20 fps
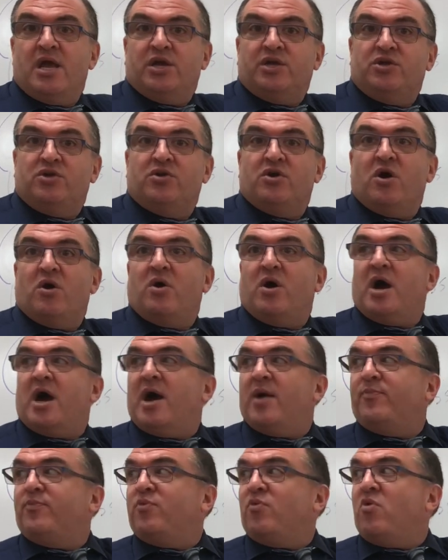you go
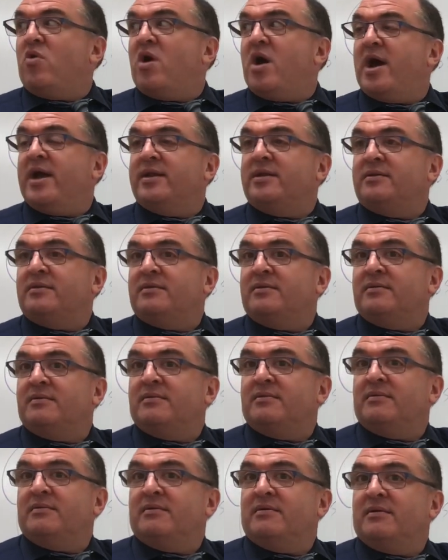up 1
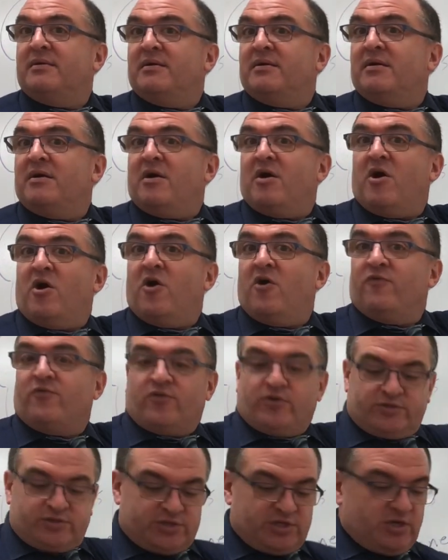
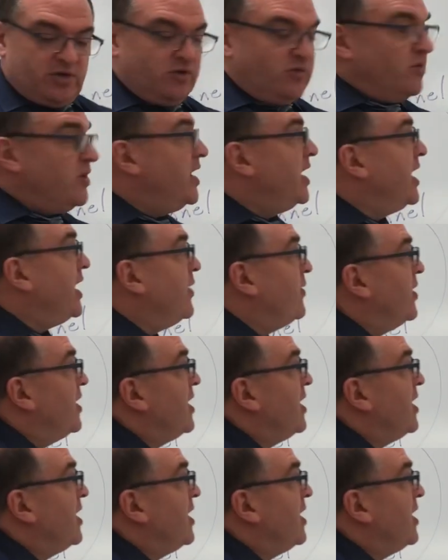over 2. Here we